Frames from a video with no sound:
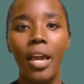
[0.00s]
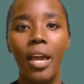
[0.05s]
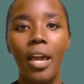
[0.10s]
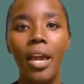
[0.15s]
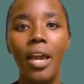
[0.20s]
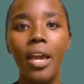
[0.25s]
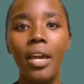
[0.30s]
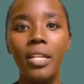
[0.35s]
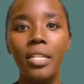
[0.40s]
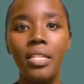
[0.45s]

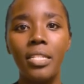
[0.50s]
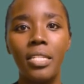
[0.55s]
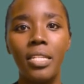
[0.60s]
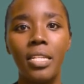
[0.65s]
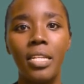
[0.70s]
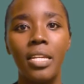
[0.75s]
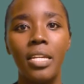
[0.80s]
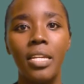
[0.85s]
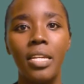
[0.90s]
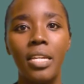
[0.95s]
and
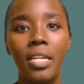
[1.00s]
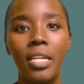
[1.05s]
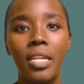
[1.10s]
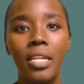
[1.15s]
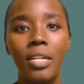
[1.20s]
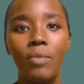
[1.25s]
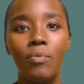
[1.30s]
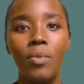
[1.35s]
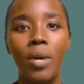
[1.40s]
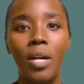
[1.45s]

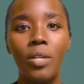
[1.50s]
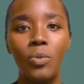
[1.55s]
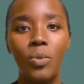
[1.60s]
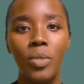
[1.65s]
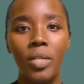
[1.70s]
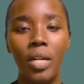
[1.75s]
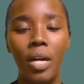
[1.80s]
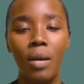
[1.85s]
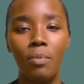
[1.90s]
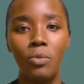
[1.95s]
once
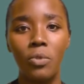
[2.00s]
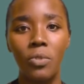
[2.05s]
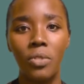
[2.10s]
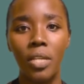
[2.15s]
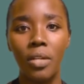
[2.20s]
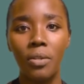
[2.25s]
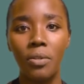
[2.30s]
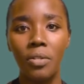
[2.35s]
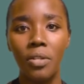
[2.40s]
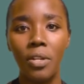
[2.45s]
we come to
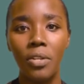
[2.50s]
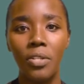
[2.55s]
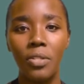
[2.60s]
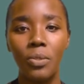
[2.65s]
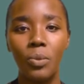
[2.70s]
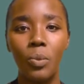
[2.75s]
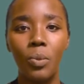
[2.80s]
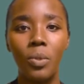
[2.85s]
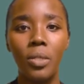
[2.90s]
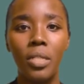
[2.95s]
secondary
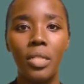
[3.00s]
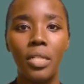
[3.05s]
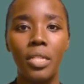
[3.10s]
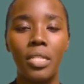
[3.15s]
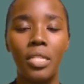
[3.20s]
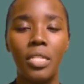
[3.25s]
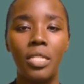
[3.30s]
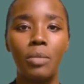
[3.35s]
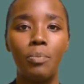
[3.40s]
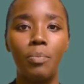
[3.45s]
school,
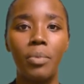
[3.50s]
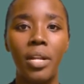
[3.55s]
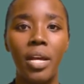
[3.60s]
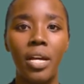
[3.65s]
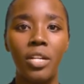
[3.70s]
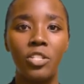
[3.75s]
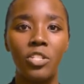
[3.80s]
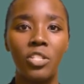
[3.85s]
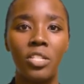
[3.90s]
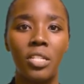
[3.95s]
it is
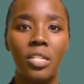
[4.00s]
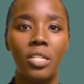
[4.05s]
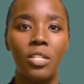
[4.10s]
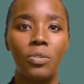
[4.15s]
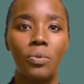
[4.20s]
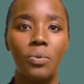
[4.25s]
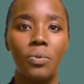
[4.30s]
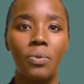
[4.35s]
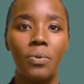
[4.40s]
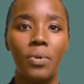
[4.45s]
branched
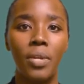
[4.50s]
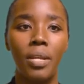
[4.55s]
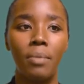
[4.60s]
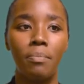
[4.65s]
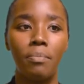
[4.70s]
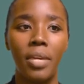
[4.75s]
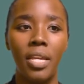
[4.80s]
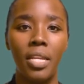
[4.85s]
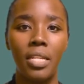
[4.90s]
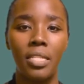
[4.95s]
into 3
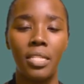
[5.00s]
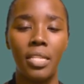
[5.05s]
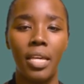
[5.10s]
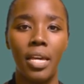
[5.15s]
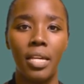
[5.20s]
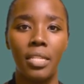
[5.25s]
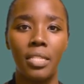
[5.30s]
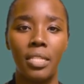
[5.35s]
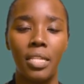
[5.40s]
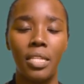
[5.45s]
main
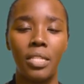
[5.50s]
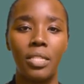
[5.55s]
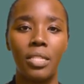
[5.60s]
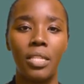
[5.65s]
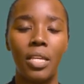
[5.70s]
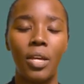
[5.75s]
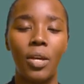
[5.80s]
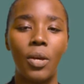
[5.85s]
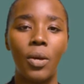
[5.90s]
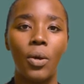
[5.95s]

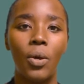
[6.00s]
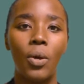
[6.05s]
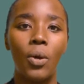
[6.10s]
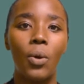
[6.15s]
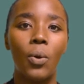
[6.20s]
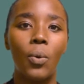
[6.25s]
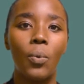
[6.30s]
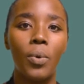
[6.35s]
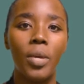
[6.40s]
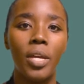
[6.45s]
sciences.
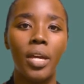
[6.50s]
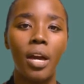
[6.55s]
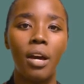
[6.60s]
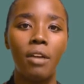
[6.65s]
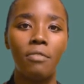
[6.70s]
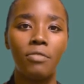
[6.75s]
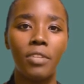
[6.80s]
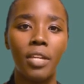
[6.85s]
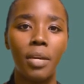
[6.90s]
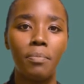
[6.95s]
We
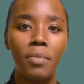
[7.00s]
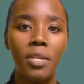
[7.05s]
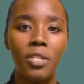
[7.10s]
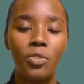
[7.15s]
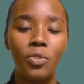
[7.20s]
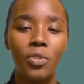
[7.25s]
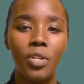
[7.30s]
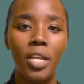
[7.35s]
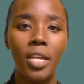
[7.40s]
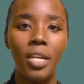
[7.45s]
have
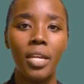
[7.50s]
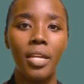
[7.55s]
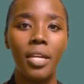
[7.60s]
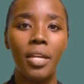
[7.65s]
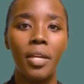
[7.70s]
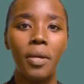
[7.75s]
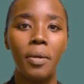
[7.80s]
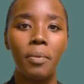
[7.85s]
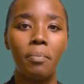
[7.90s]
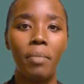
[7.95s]
chemistry,
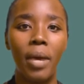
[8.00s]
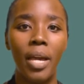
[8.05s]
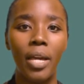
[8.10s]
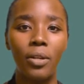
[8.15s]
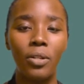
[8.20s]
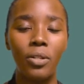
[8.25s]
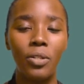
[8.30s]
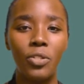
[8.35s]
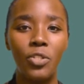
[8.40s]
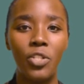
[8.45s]

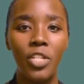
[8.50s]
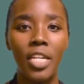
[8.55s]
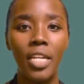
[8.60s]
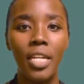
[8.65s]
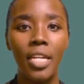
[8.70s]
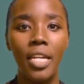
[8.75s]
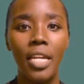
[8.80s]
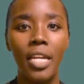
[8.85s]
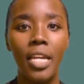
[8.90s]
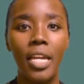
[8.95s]

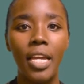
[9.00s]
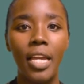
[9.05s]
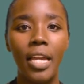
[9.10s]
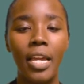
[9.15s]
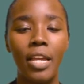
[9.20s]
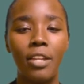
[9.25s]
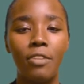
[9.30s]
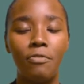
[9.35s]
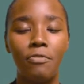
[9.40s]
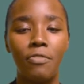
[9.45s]
biology,
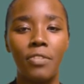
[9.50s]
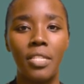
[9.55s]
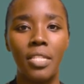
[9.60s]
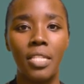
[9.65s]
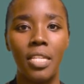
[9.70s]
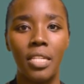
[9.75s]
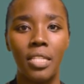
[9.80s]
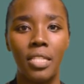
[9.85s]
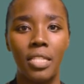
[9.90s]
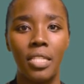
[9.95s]
and
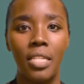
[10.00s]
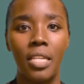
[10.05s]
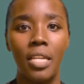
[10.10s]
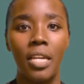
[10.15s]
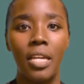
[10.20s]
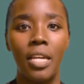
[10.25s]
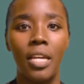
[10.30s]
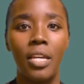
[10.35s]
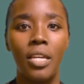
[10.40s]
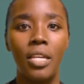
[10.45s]
physics.
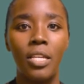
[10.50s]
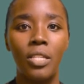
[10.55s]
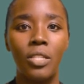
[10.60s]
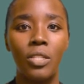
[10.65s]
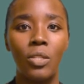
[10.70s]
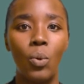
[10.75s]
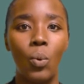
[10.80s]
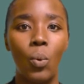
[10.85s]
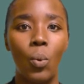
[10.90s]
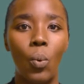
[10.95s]

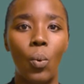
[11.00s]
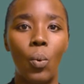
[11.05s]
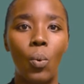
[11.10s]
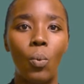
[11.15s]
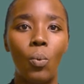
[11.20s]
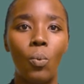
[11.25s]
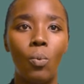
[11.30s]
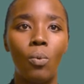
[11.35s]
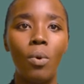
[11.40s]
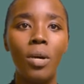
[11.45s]
So,
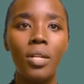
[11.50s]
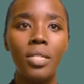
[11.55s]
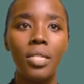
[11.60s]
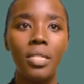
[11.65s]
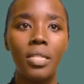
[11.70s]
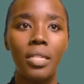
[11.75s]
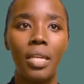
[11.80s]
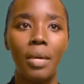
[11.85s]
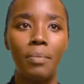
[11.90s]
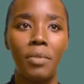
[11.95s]
what
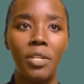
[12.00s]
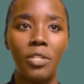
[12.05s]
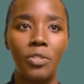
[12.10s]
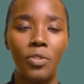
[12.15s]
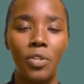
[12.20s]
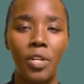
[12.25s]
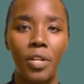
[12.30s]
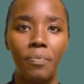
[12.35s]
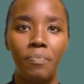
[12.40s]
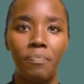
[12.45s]
is
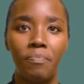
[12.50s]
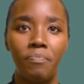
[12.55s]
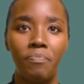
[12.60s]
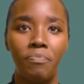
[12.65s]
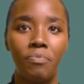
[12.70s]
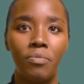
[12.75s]
chemistry?